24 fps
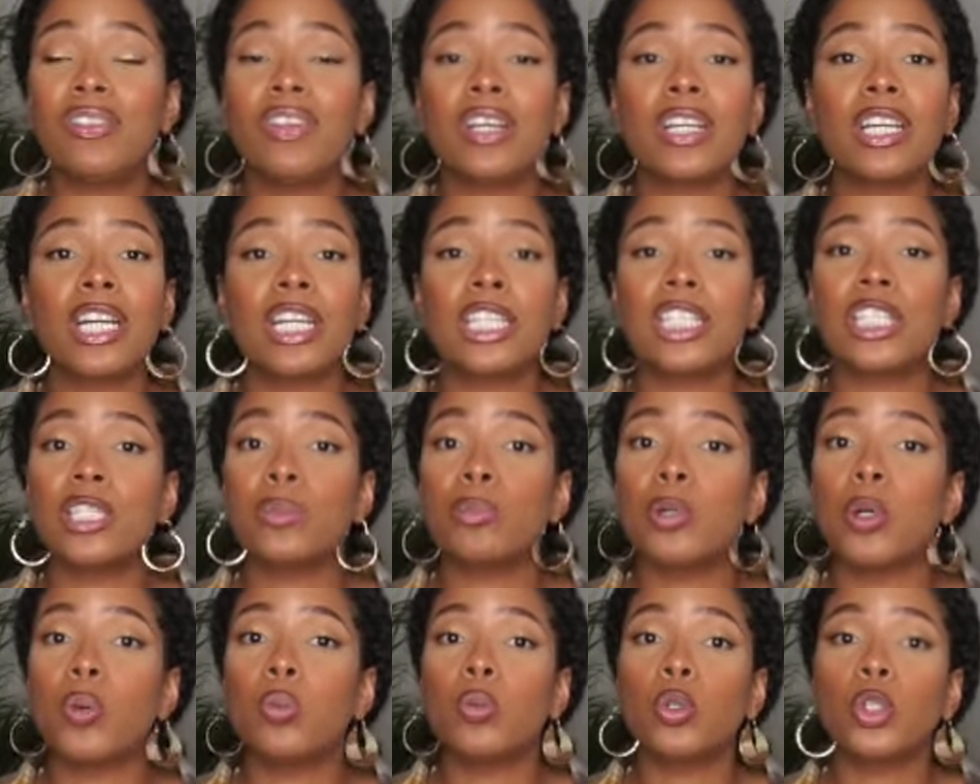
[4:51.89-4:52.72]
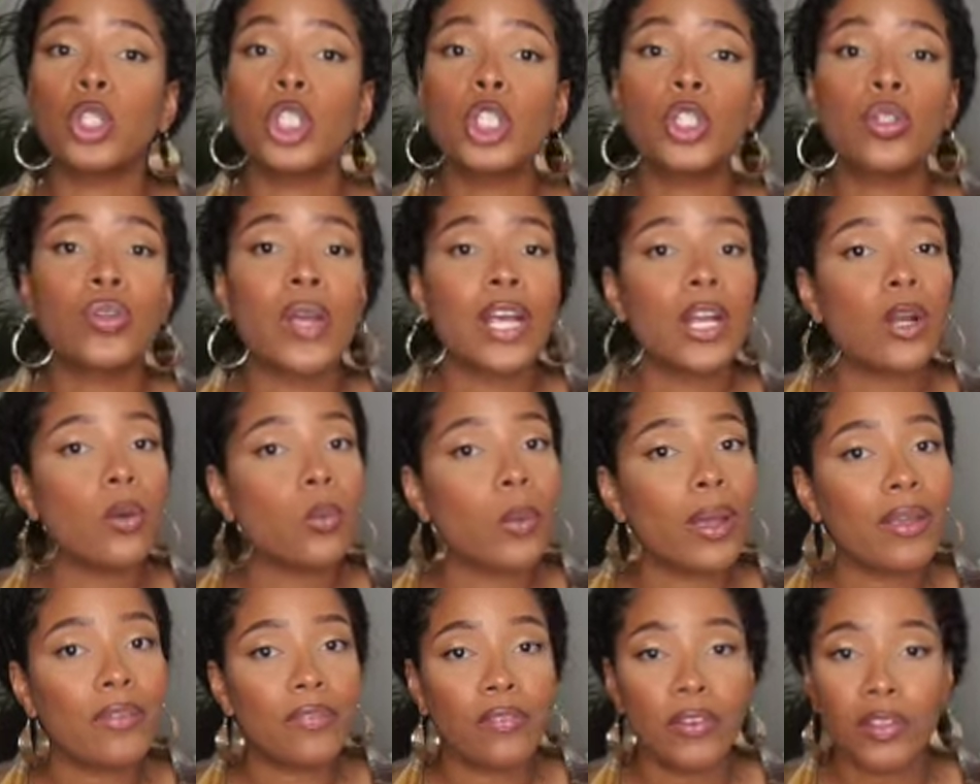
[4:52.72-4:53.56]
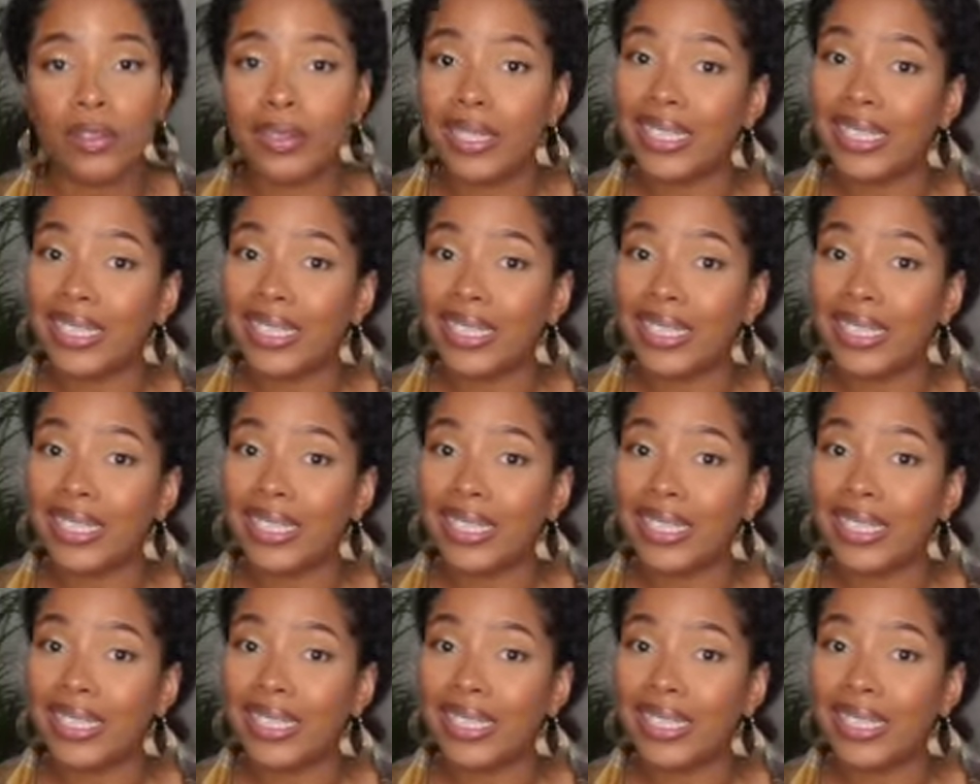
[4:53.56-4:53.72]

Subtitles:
The customer will straight away feel